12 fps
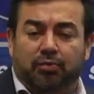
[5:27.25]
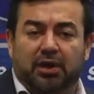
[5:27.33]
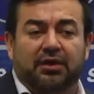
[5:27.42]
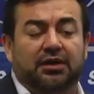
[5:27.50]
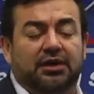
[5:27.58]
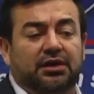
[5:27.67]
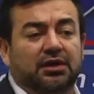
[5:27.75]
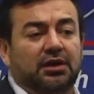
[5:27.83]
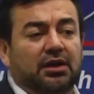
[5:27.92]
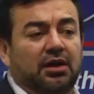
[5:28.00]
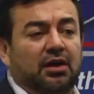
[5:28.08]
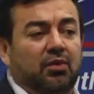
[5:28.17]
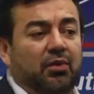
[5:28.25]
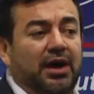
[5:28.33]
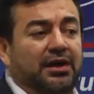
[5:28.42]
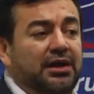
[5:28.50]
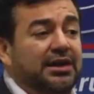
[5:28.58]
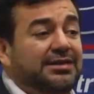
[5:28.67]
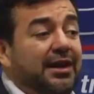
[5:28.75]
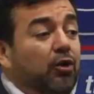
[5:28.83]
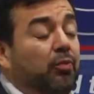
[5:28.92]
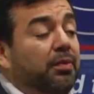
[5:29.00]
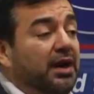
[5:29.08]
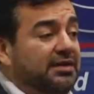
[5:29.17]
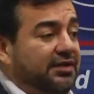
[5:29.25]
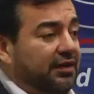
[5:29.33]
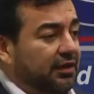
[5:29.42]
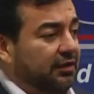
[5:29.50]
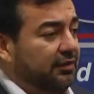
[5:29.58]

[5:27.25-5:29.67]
brother when he is an oppressor.